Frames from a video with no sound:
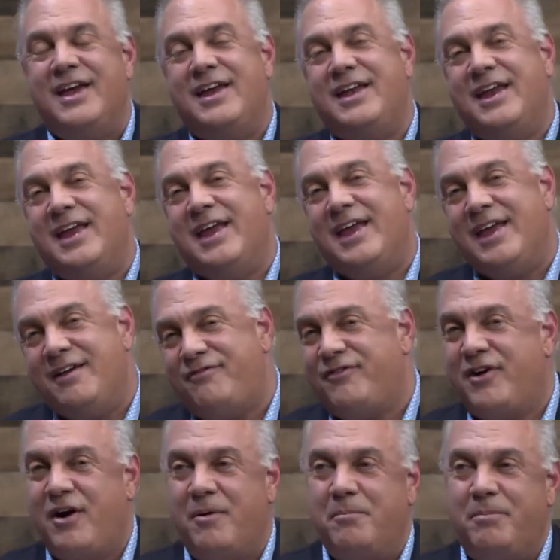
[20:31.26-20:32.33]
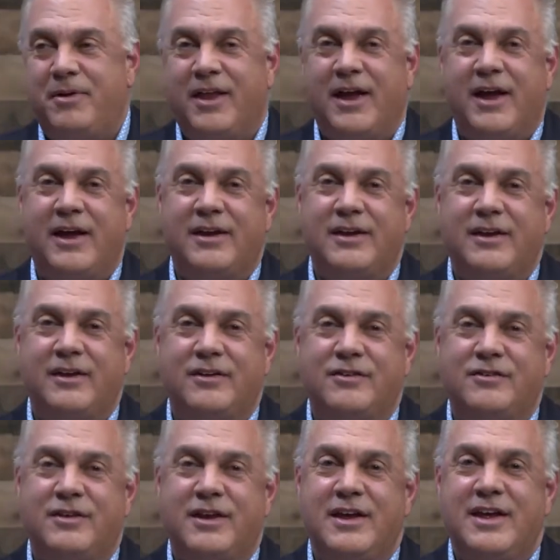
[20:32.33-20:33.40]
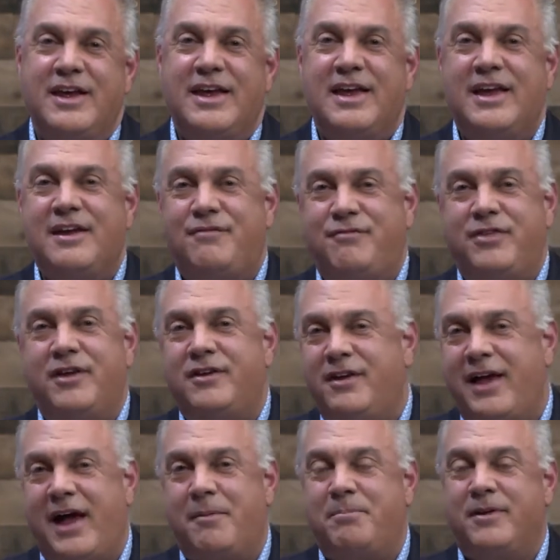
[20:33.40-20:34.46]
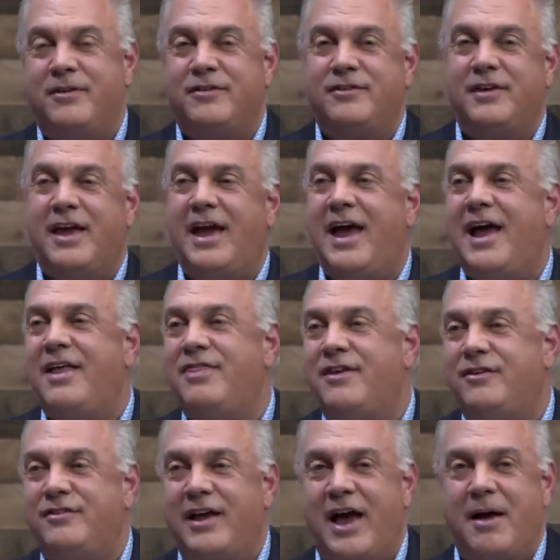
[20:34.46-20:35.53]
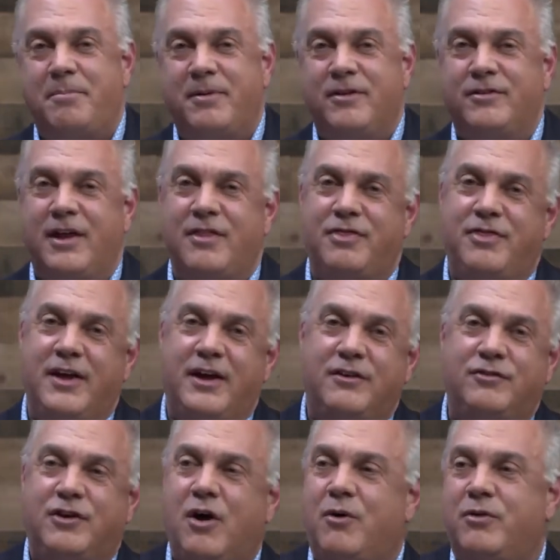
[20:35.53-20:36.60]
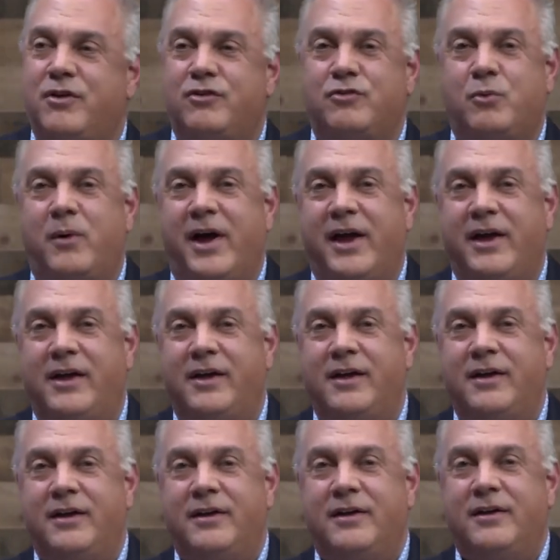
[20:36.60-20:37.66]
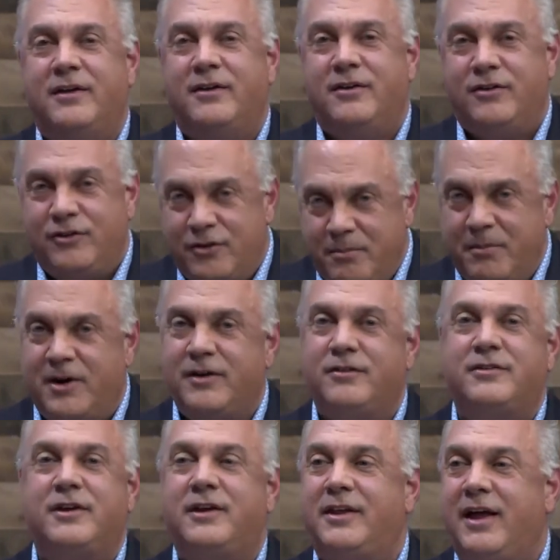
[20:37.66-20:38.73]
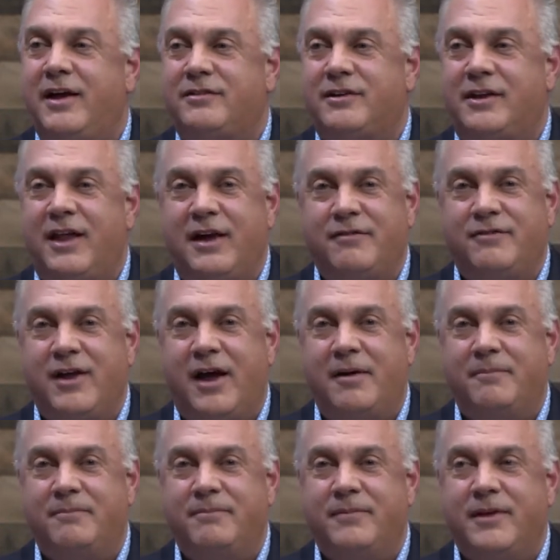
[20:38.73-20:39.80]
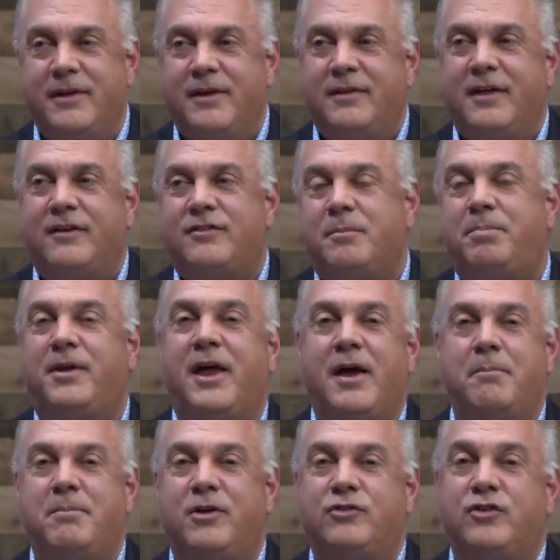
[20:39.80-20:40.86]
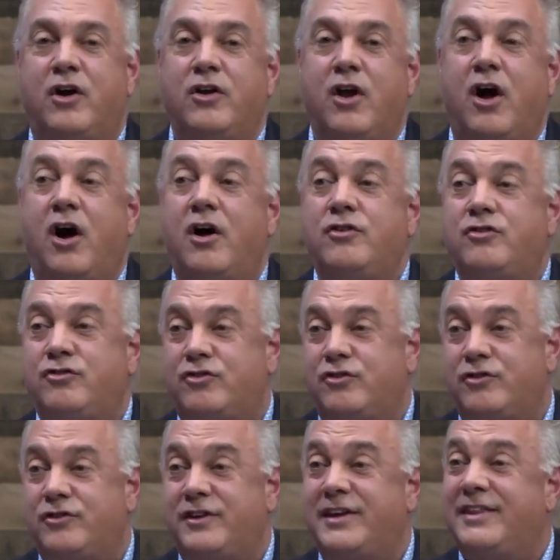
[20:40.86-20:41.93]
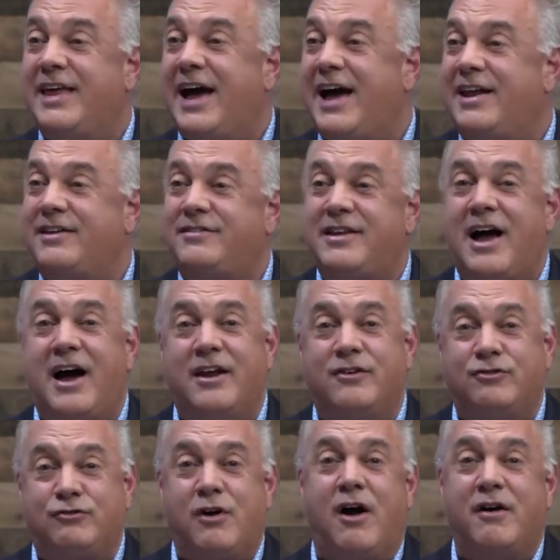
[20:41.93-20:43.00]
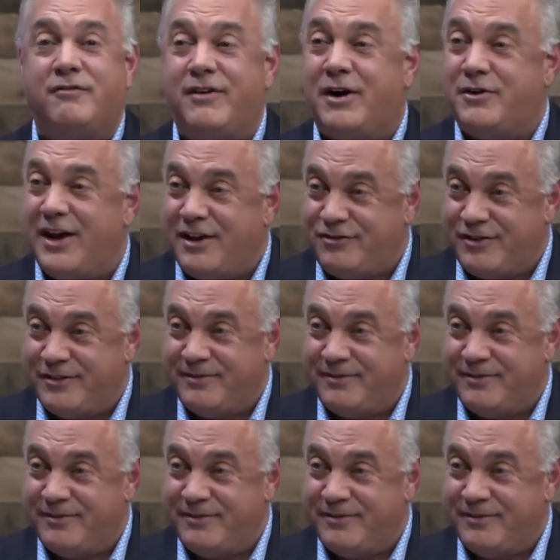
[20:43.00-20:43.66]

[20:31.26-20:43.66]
An if-come plan is if this happens and things go this way, your money's going to last a lifetime. That's a plan built on uncertainty. That is not a strong foundation,